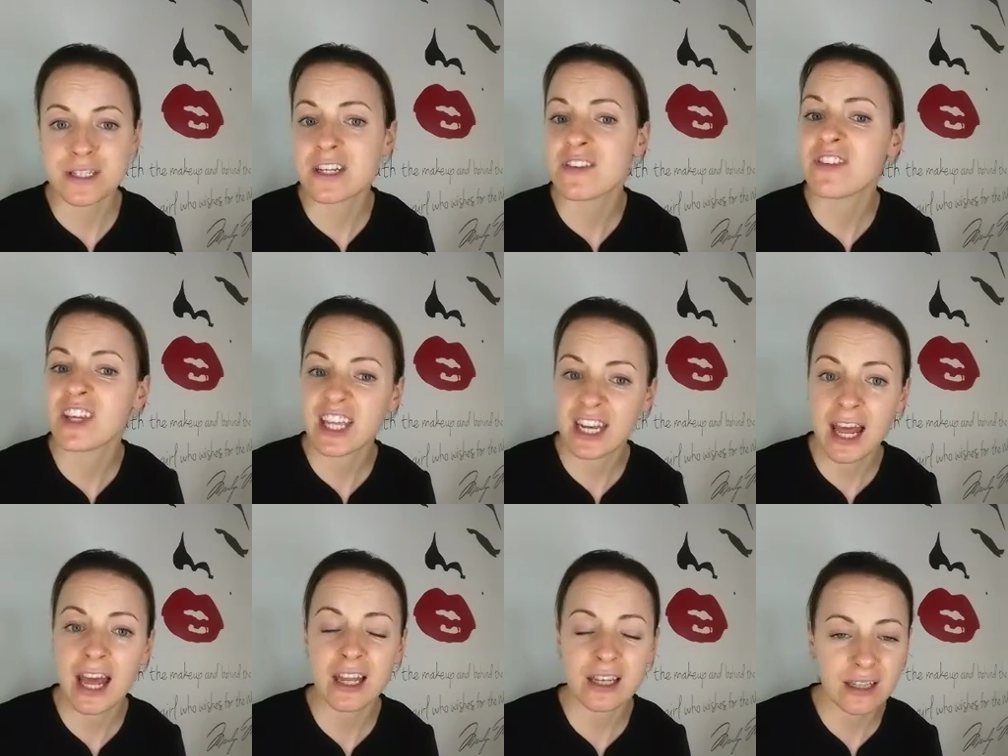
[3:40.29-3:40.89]
and if you
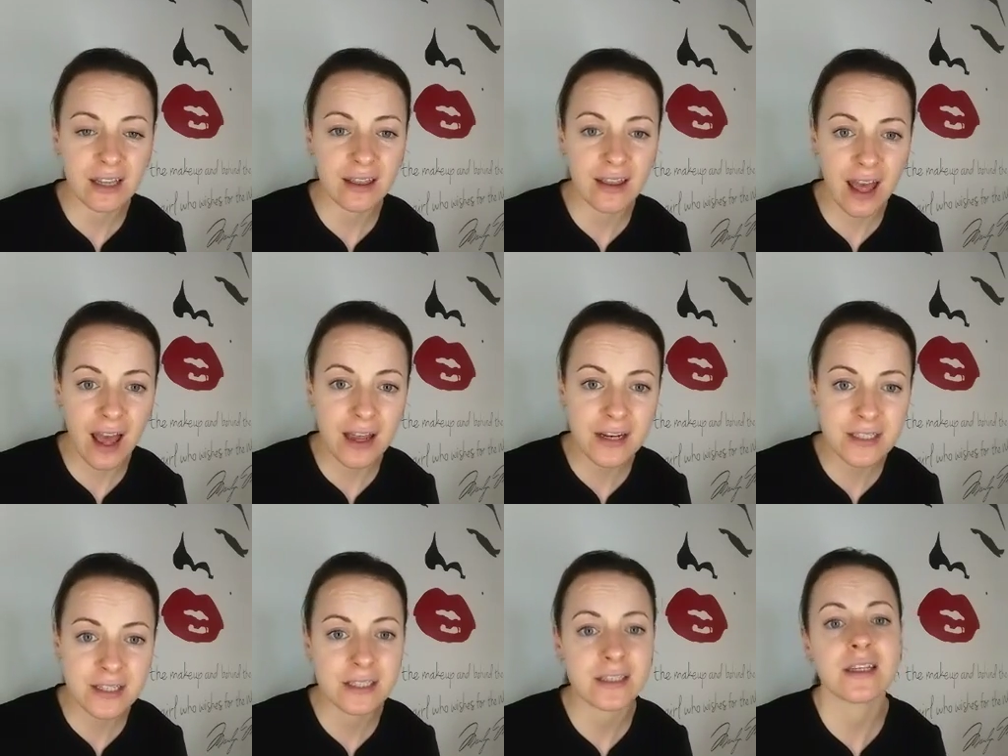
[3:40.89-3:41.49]
can handle
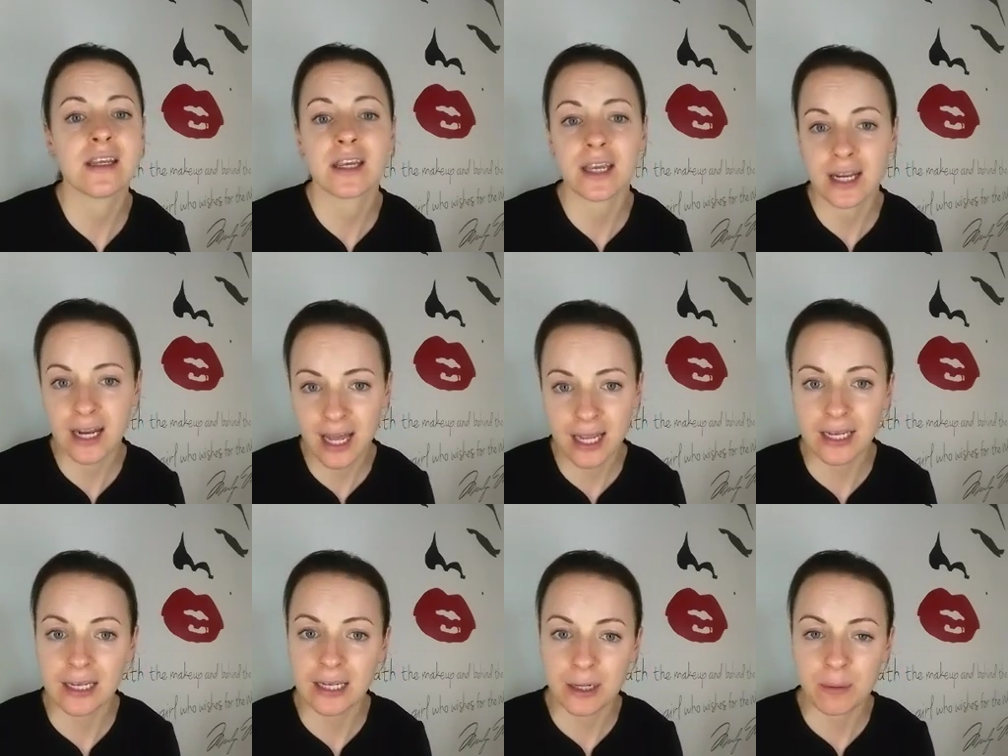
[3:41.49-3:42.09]
that, you can
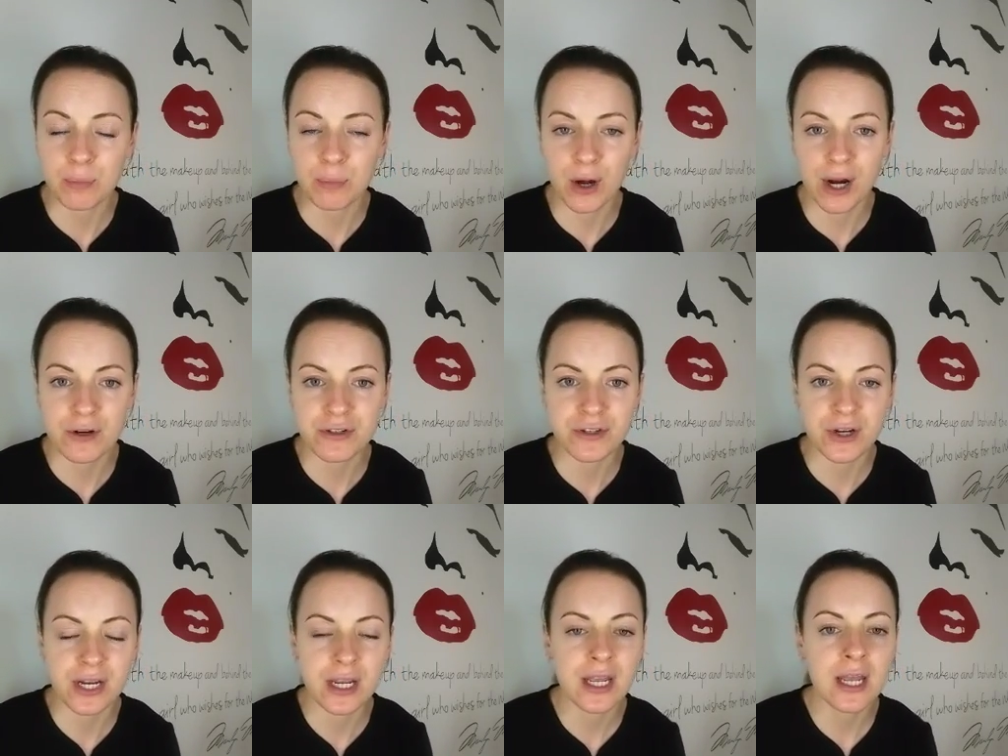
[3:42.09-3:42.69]
handle
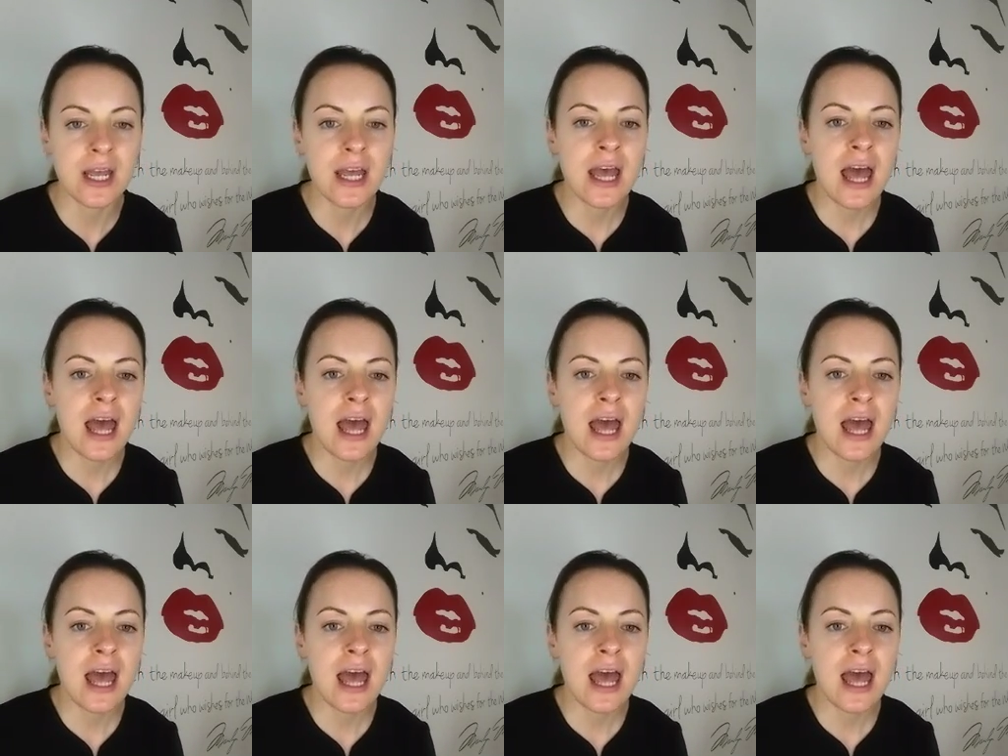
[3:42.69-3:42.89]
embroidery.